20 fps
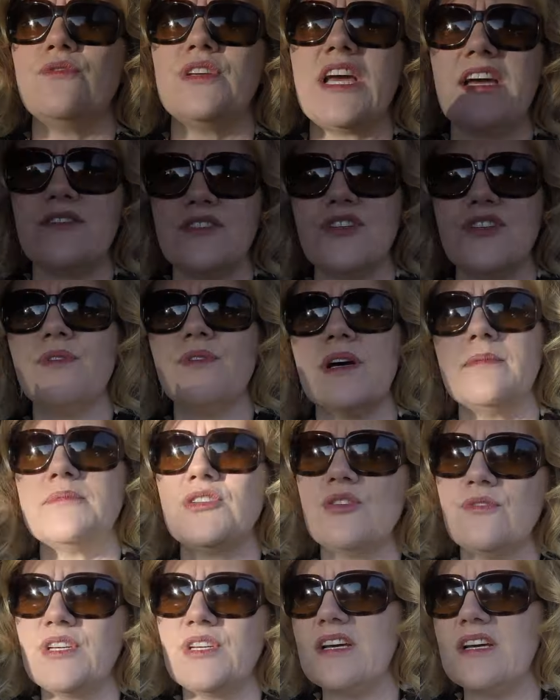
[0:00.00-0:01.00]
down, two up,
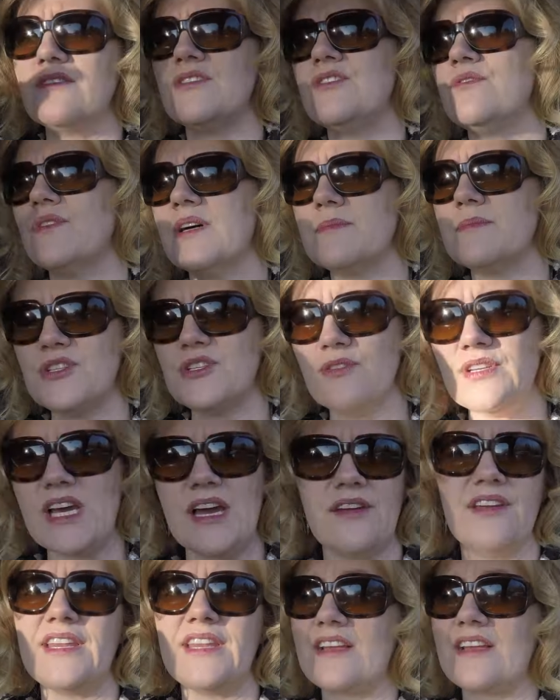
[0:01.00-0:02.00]
two down, two up, two
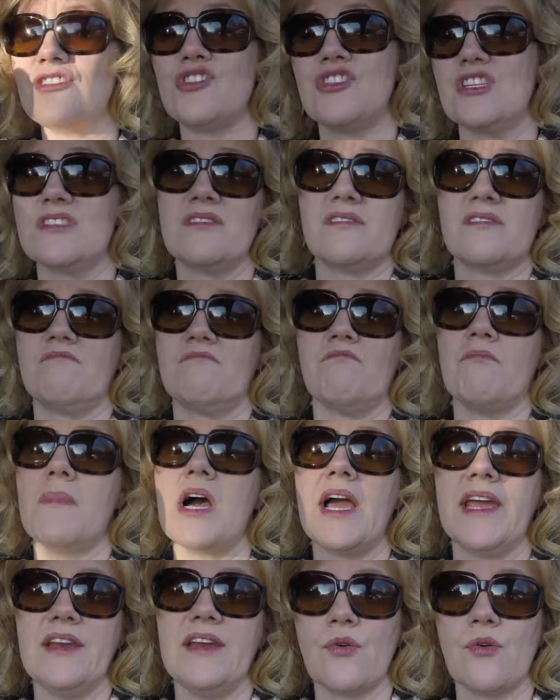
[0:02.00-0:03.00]
down. That's just
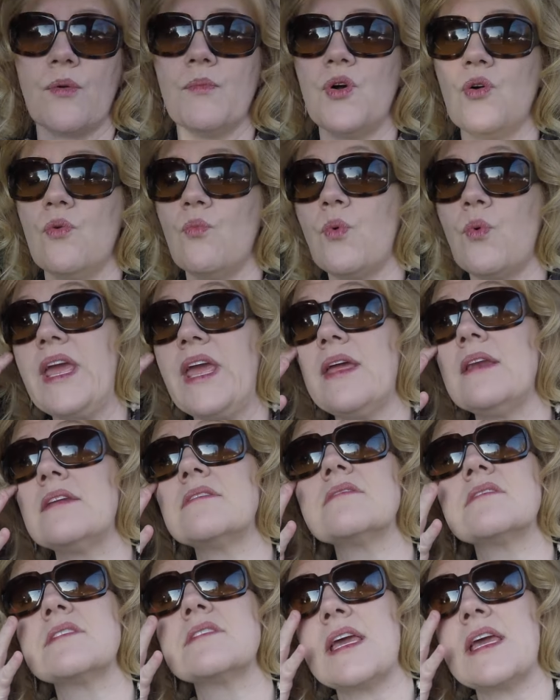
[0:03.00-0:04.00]
my normal weight
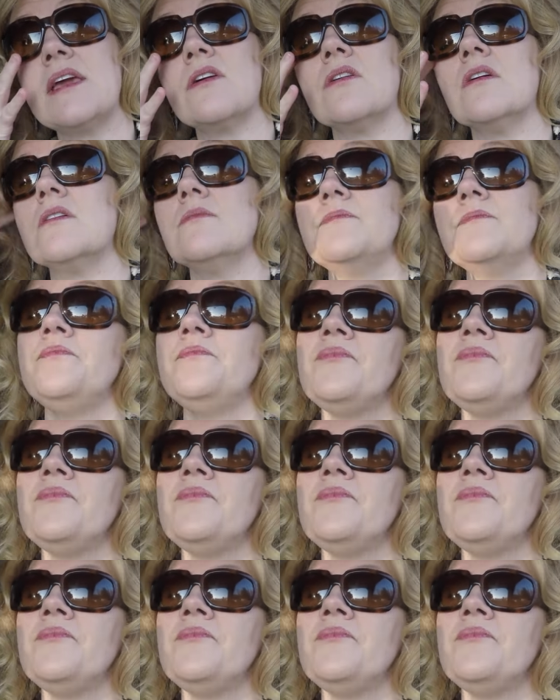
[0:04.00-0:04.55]
cycle.